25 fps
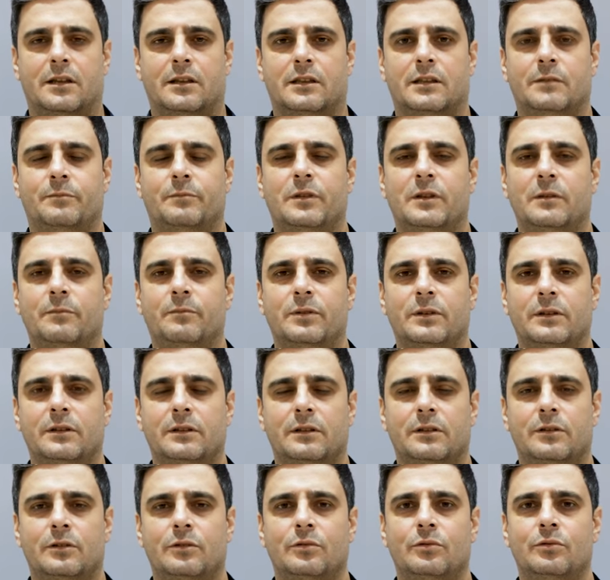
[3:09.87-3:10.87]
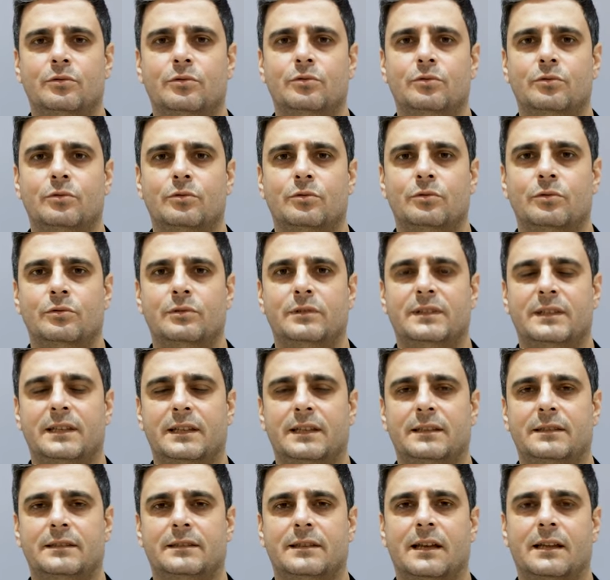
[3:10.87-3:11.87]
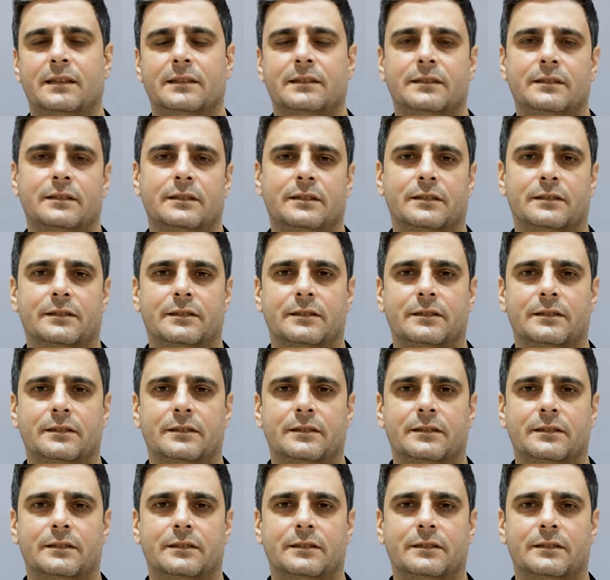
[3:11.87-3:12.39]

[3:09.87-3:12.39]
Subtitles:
The people who think that